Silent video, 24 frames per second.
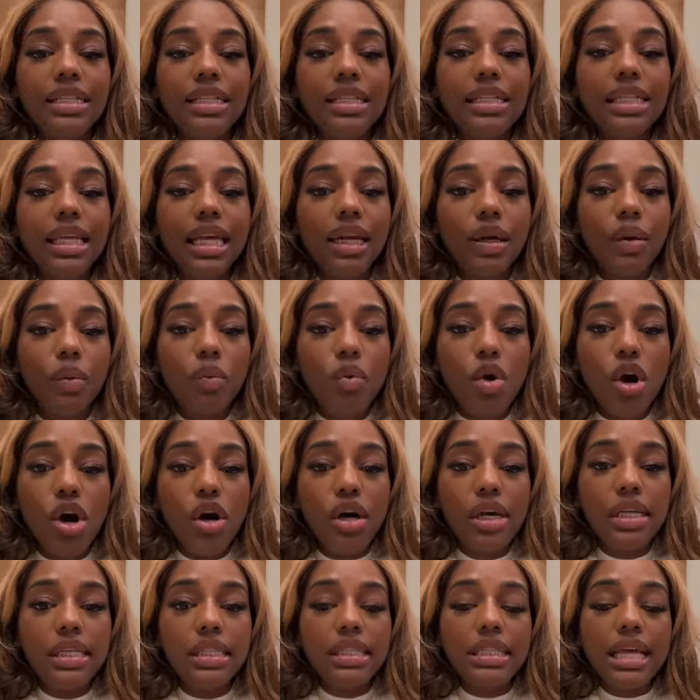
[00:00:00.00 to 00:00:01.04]
Ten of
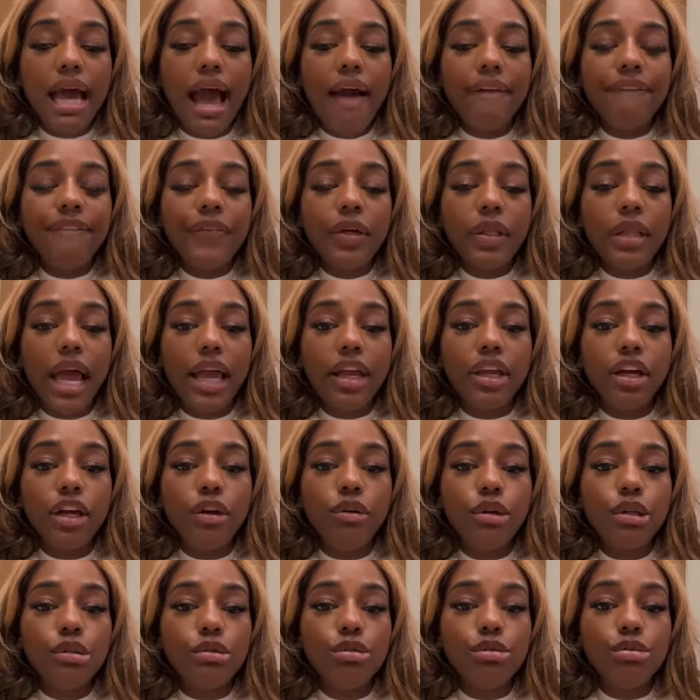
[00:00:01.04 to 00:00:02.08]
Wands. I feel like
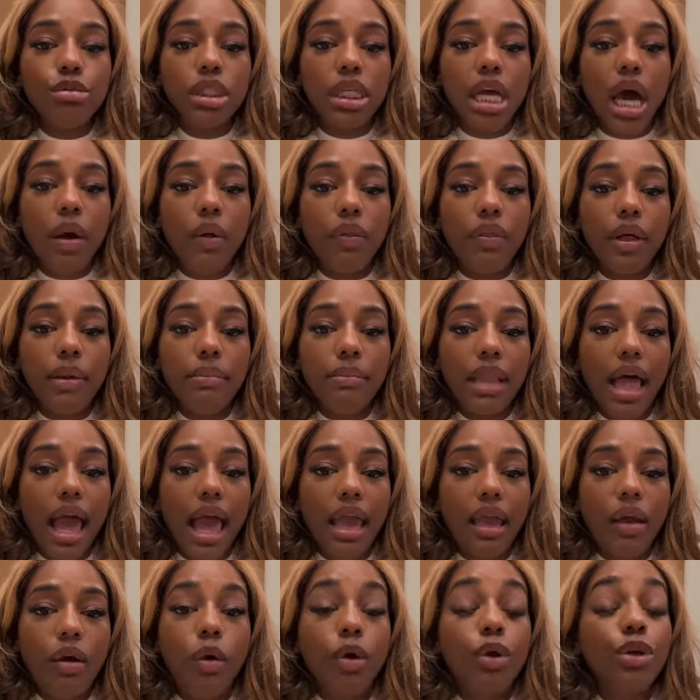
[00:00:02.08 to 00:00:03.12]
you're going to tell them
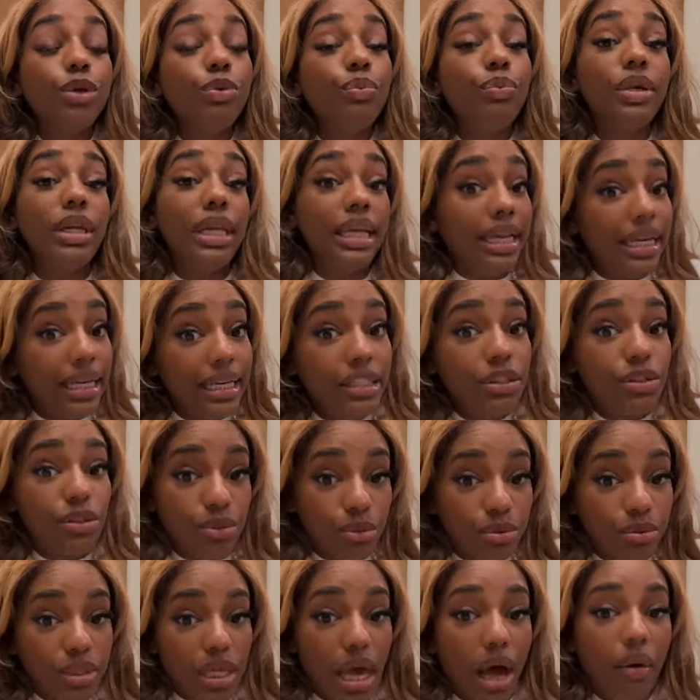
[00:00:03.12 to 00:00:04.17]
like, or you need
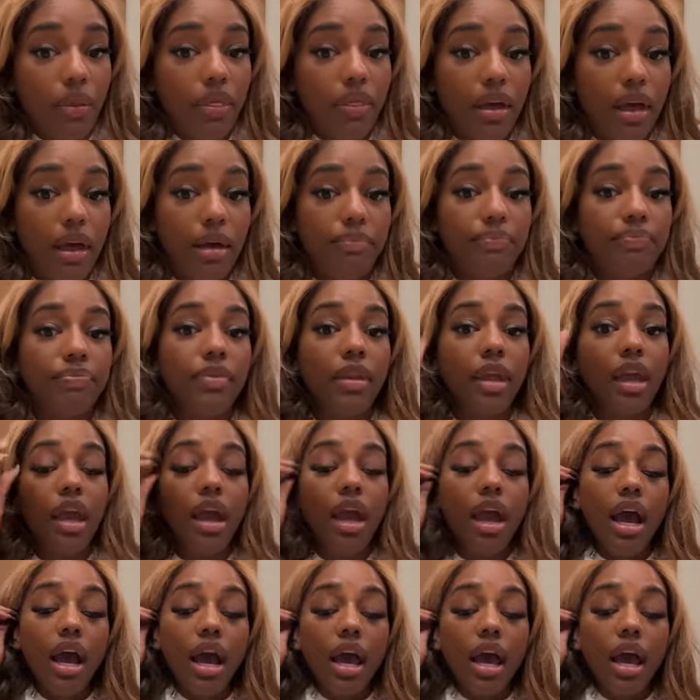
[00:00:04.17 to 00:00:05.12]
to tell them.